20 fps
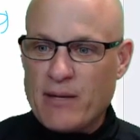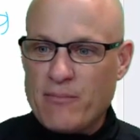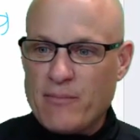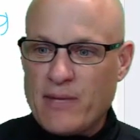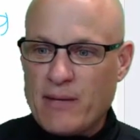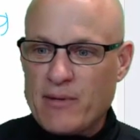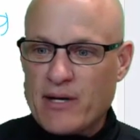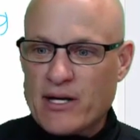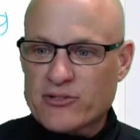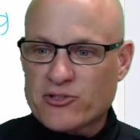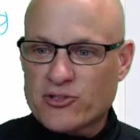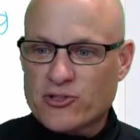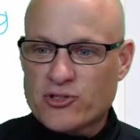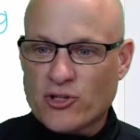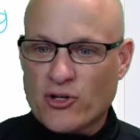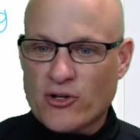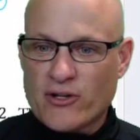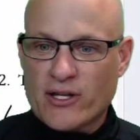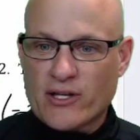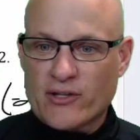Maybe I
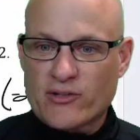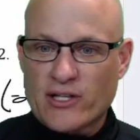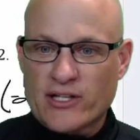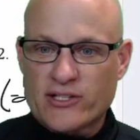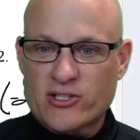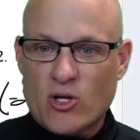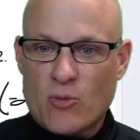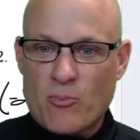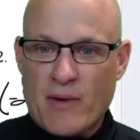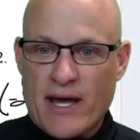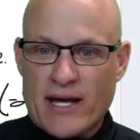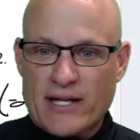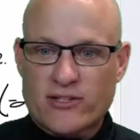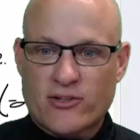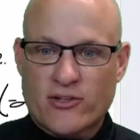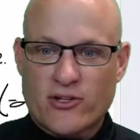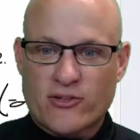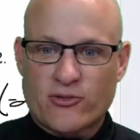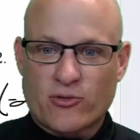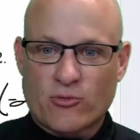should show you this. Let's go
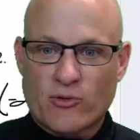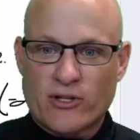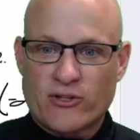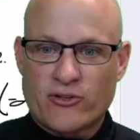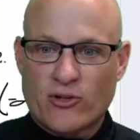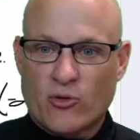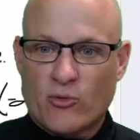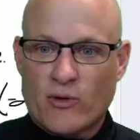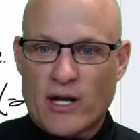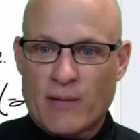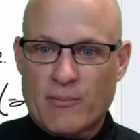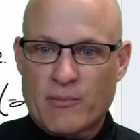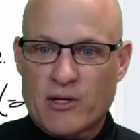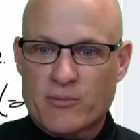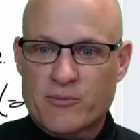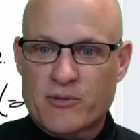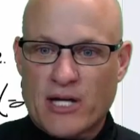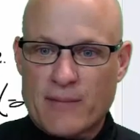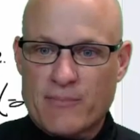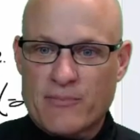back to this original one.
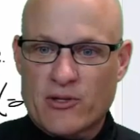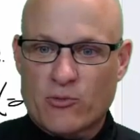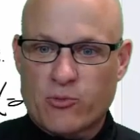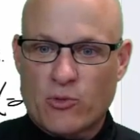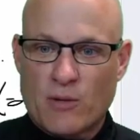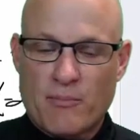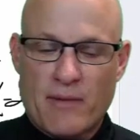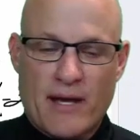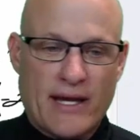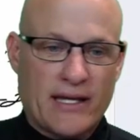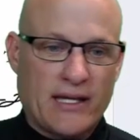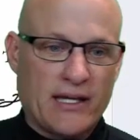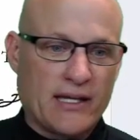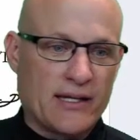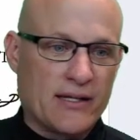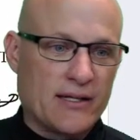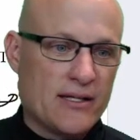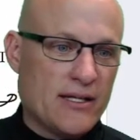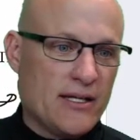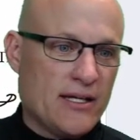I'm going to type this one
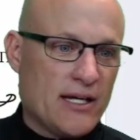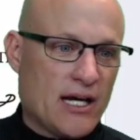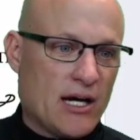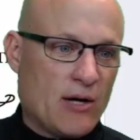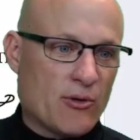back in.